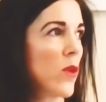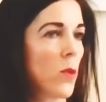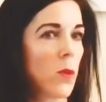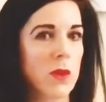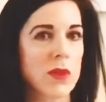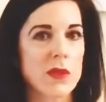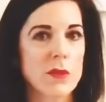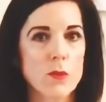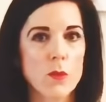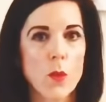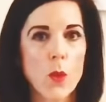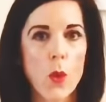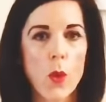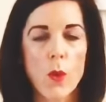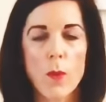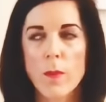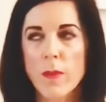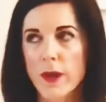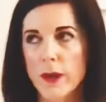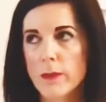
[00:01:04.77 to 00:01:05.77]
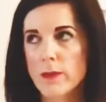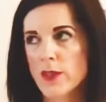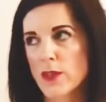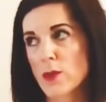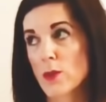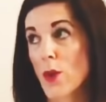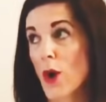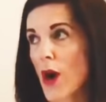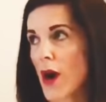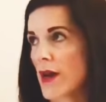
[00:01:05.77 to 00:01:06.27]
It wasn't warm, but it was
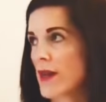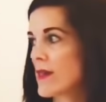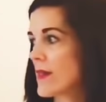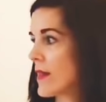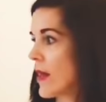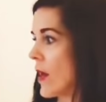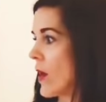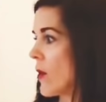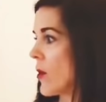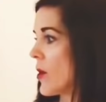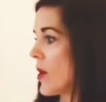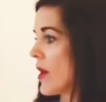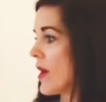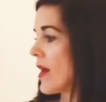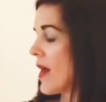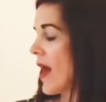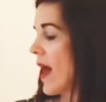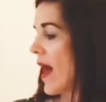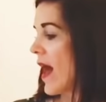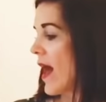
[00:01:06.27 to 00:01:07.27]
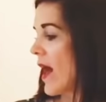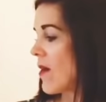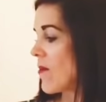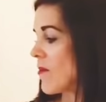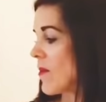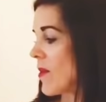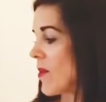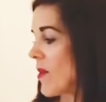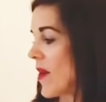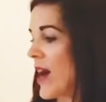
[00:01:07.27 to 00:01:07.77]
dry. So
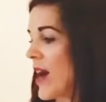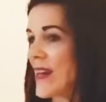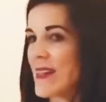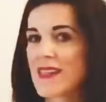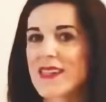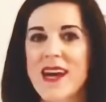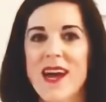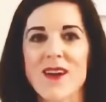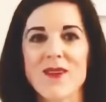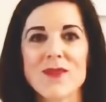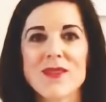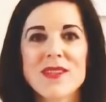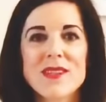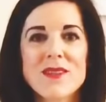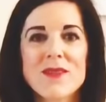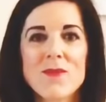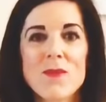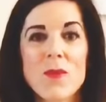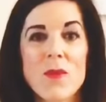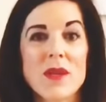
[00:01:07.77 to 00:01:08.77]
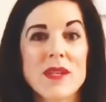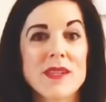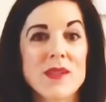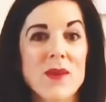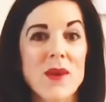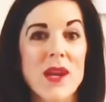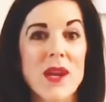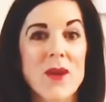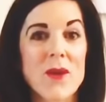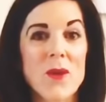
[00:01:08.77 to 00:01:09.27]
I headed out, we went to
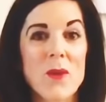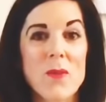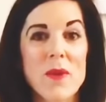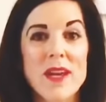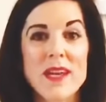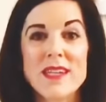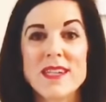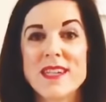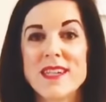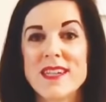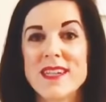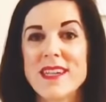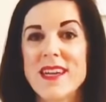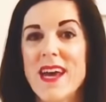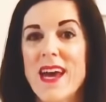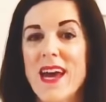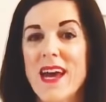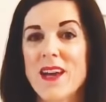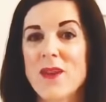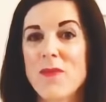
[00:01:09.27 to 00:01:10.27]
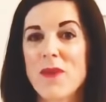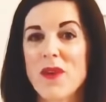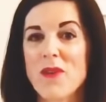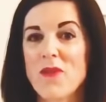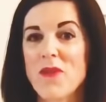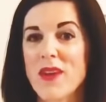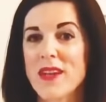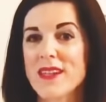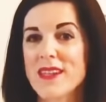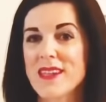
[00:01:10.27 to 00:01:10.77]
our local beach and had a bit of
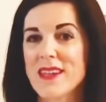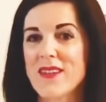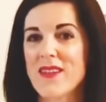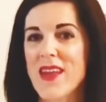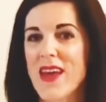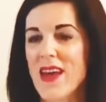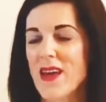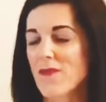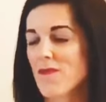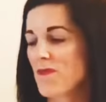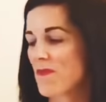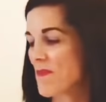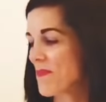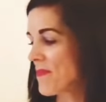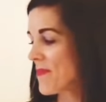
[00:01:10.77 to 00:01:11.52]
fun down there.